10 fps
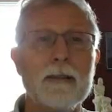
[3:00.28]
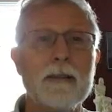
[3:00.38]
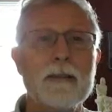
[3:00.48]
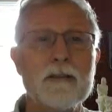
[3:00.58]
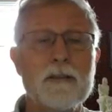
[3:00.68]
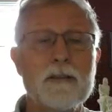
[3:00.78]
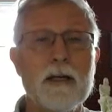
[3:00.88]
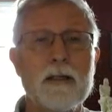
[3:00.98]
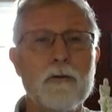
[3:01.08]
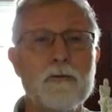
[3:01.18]
it just
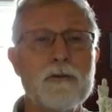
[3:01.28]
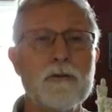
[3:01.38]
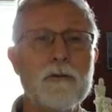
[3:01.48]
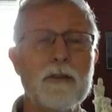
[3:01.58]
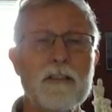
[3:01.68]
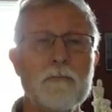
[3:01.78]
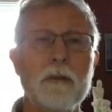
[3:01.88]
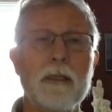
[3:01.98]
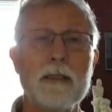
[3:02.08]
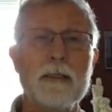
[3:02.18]
kind of goes through and
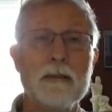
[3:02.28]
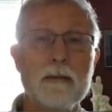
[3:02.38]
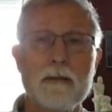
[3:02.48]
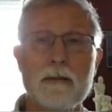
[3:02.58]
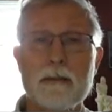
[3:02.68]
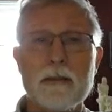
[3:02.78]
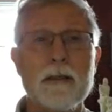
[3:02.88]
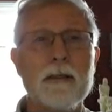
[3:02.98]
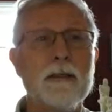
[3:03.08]
explains